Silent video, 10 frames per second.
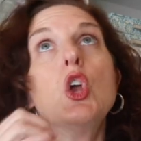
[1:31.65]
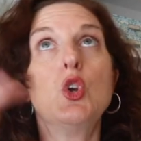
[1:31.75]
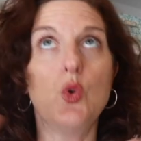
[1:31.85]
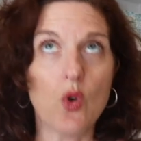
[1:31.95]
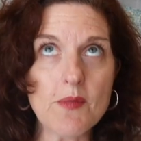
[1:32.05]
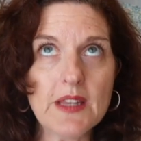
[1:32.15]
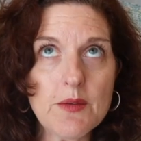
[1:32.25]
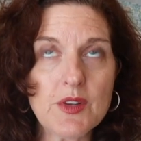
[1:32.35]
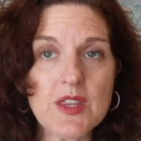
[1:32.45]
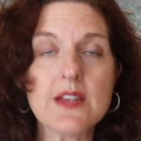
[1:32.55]
Normally
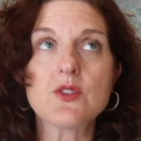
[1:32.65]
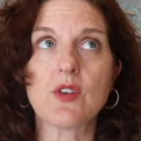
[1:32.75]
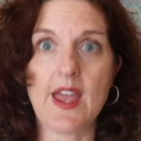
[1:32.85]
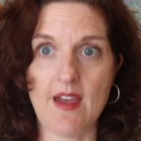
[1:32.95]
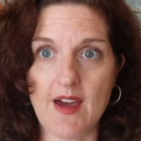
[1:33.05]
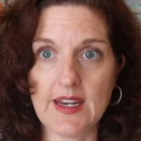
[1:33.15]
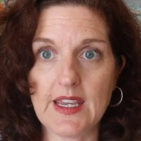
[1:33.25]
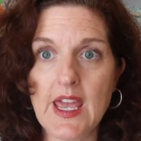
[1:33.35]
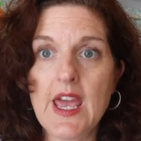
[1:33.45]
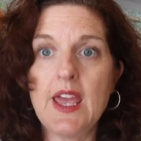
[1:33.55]
when things are chaotic,
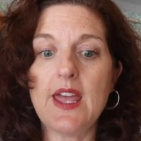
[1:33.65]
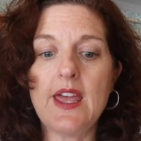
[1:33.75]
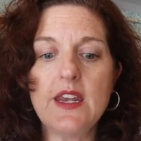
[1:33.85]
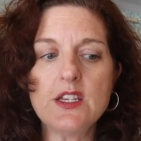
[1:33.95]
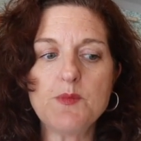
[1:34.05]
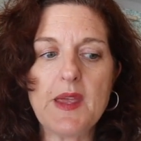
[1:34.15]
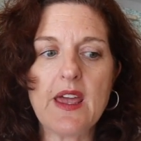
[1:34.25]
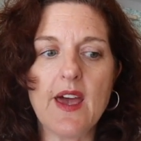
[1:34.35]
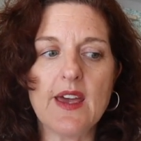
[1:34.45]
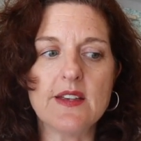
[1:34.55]
it is
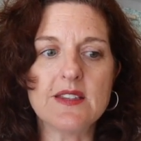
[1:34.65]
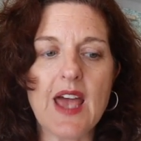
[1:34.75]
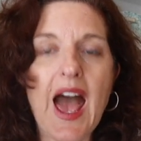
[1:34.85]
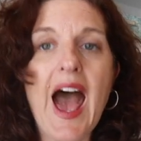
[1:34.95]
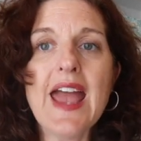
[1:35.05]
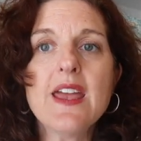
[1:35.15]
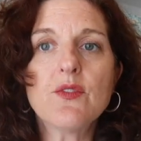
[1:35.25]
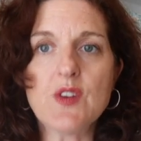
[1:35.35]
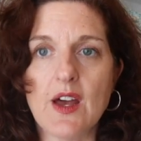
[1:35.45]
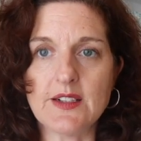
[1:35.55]
because I
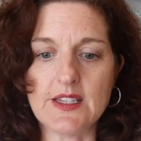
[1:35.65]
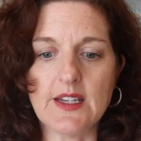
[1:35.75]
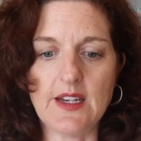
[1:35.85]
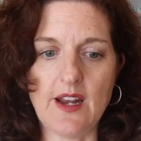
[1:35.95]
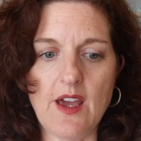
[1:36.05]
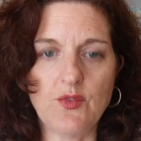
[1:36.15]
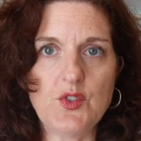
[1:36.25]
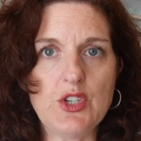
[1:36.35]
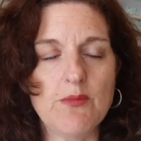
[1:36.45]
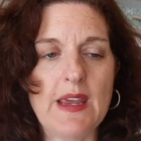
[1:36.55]
have not done enough
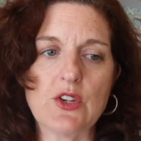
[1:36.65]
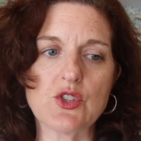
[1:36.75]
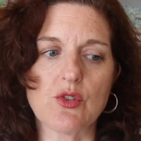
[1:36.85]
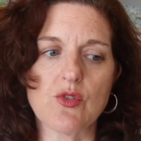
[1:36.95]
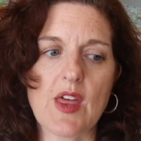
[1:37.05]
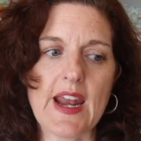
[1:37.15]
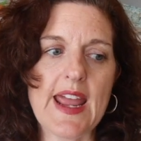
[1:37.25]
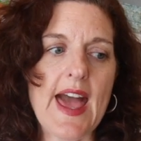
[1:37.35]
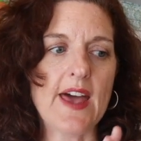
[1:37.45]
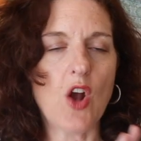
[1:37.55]
to make sure that I
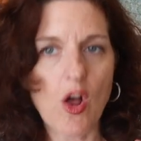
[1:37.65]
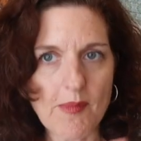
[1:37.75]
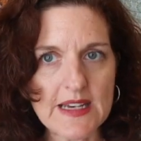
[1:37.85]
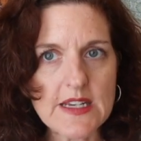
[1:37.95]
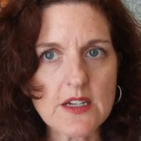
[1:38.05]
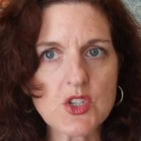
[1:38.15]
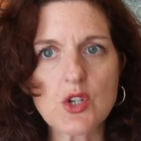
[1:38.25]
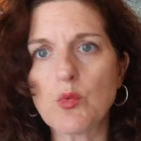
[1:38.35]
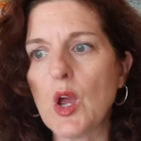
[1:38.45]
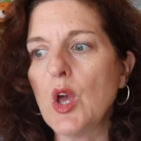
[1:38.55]
had all my ducks in
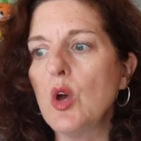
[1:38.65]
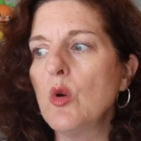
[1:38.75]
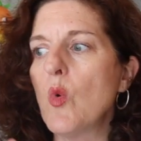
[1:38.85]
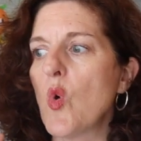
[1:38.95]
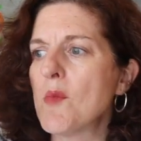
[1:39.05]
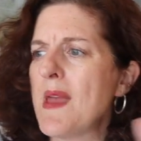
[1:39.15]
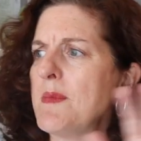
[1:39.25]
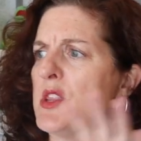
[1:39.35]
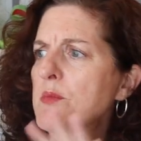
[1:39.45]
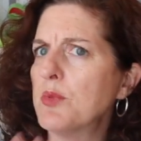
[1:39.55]
a row, or
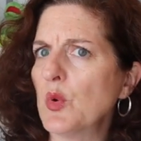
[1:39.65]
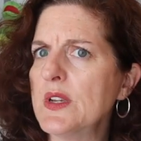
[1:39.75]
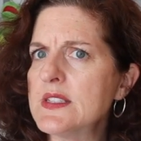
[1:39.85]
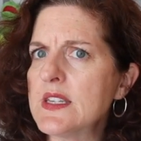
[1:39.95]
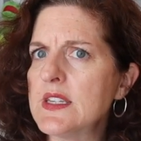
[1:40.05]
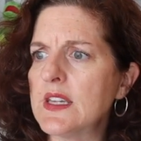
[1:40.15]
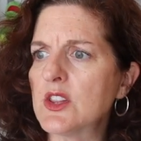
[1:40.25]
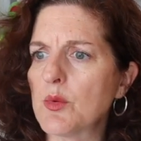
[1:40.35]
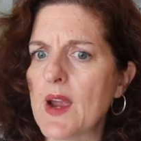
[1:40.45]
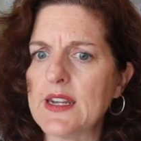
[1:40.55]
maybe the boys didn't get
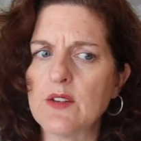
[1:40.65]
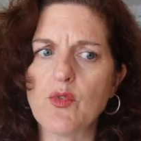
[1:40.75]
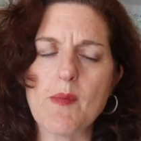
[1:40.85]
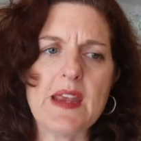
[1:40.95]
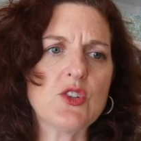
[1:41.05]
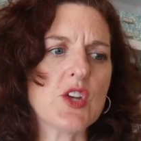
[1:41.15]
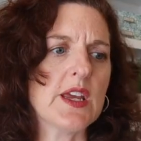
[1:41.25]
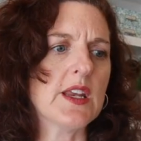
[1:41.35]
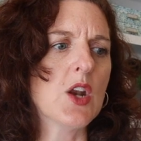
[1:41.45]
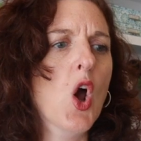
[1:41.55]
the right
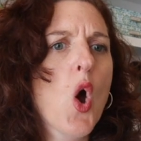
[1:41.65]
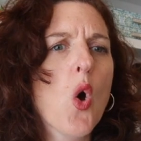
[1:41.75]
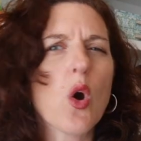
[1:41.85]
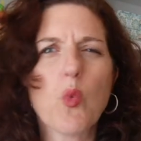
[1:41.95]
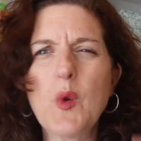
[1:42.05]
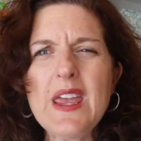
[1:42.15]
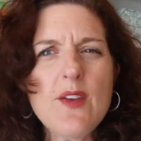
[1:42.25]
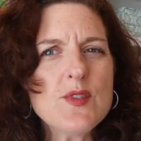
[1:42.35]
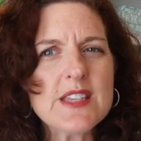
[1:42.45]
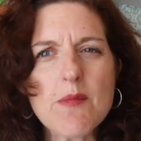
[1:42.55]
information, or
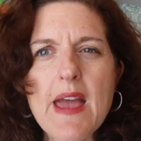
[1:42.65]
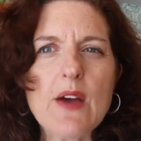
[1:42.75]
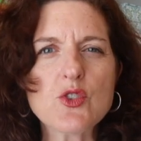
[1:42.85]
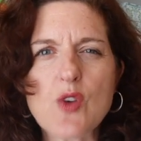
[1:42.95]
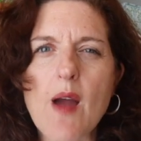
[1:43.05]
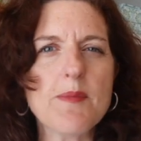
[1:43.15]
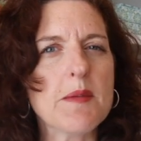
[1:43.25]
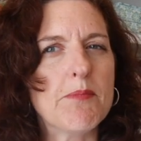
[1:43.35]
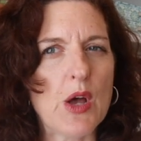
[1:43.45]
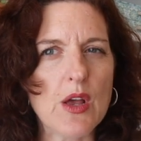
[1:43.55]
we've somehow dropped the
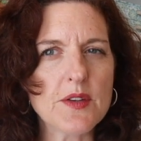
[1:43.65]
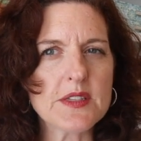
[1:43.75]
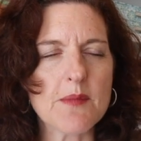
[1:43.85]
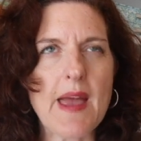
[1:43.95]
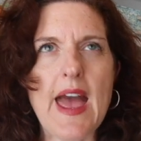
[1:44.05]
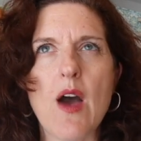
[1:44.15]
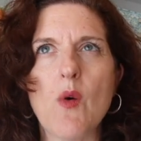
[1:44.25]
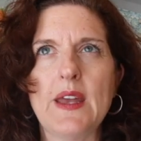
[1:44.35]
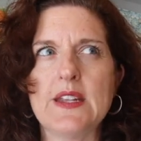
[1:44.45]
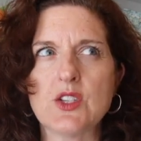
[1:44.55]
ball
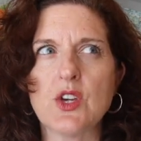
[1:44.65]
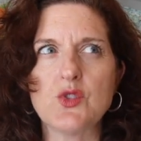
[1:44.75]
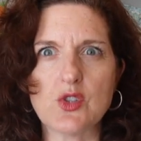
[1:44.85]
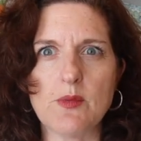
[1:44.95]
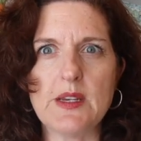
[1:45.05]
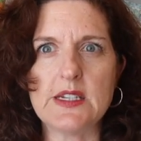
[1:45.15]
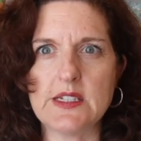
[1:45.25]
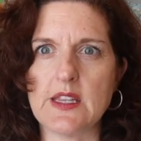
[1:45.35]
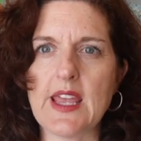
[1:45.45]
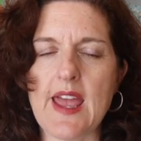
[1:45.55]
somehow and it's contributed
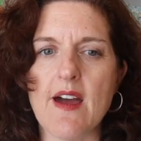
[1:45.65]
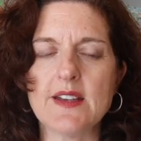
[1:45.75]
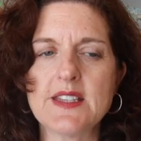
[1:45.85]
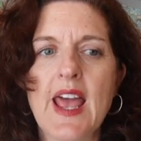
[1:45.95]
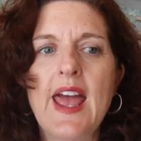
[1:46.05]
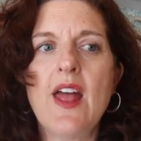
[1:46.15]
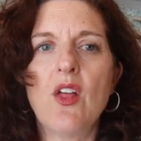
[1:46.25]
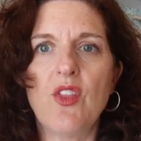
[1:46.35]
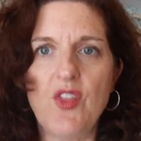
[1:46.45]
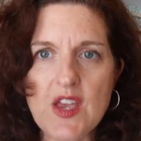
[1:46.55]
to the chaos.
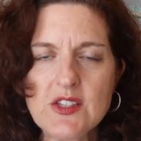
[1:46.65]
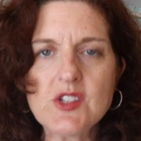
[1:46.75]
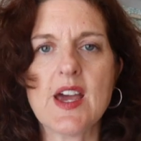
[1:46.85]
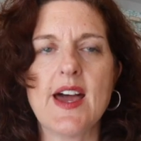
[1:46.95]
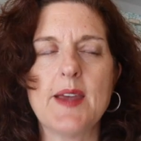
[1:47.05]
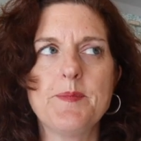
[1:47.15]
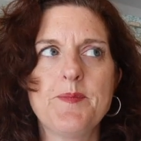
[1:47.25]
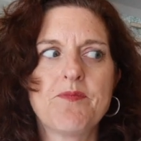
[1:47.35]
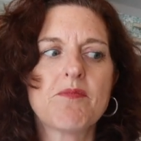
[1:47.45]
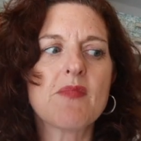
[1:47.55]
This time,
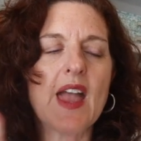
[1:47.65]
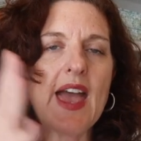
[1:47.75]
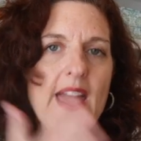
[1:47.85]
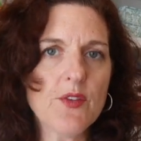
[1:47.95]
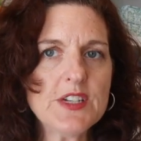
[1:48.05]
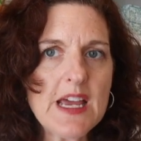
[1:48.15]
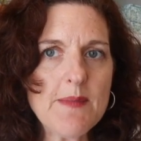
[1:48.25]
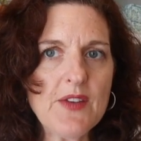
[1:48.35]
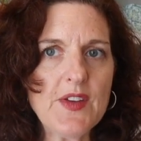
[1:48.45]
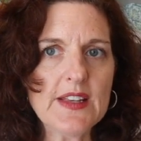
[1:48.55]
every time
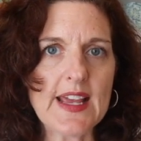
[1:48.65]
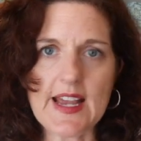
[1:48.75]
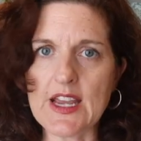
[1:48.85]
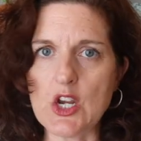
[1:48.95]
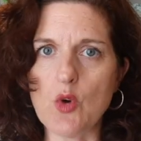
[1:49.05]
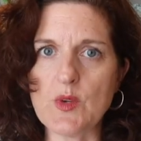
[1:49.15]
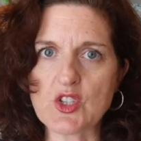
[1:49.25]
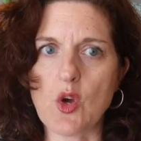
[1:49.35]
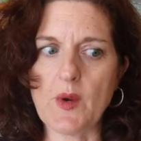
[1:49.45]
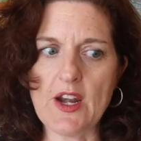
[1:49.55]
I feel like I know what's
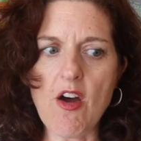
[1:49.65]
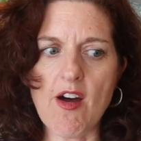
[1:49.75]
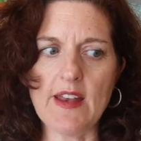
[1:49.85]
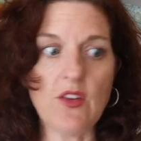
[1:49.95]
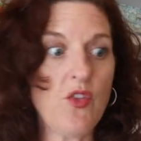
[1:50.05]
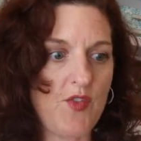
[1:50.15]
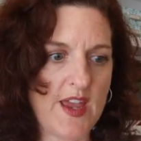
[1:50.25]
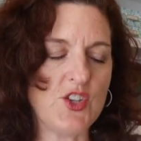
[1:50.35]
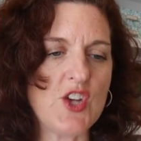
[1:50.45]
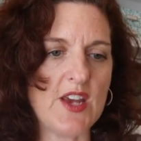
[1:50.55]
going on,
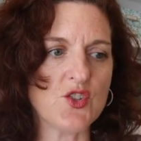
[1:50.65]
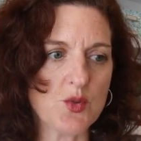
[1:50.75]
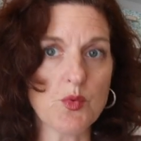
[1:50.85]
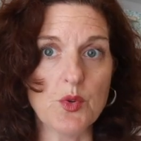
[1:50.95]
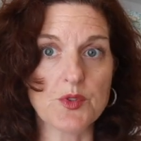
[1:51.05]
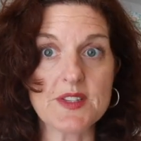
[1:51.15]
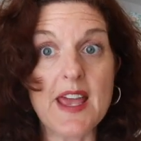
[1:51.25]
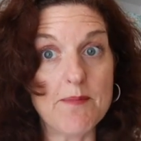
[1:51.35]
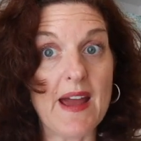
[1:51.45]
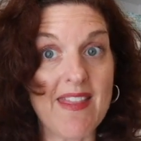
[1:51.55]
they change the rules.
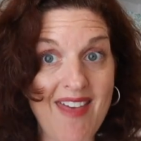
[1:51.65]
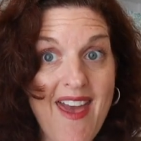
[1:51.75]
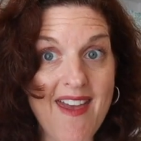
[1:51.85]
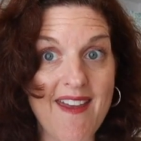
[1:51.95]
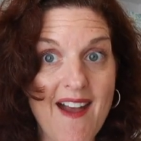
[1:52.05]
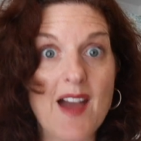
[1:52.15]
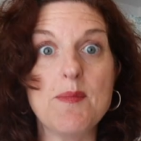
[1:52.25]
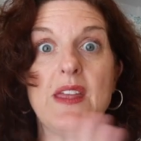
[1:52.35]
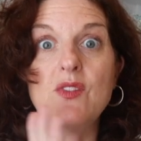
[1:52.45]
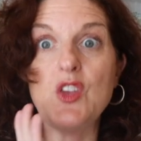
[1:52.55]
And by they, I
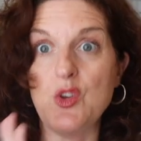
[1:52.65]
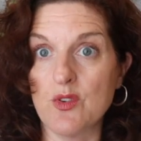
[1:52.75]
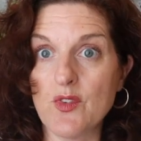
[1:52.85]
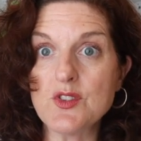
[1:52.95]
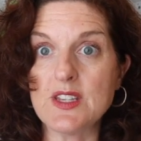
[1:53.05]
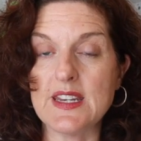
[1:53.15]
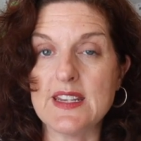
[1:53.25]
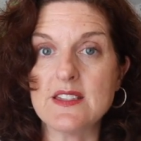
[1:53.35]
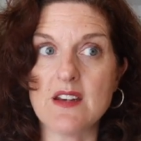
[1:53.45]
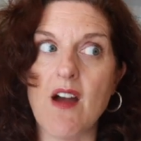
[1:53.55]
mean the
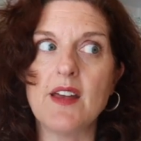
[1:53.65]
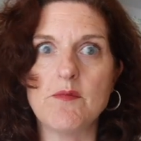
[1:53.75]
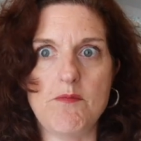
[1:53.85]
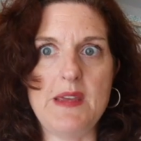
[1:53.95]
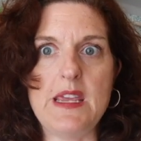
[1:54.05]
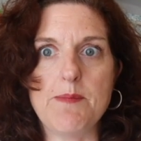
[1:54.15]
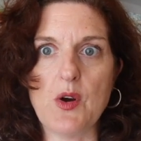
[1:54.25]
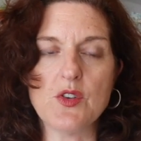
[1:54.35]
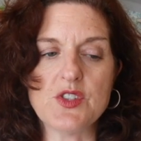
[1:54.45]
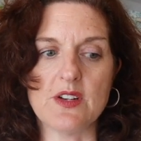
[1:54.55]
universities, not me
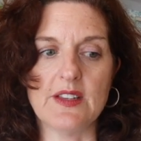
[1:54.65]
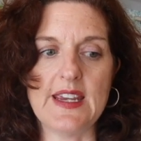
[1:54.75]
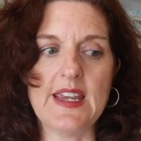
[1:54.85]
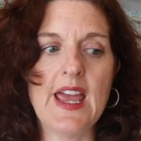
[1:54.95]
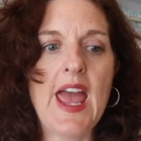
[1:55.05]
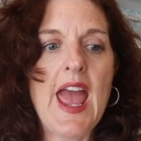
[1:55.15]
personally.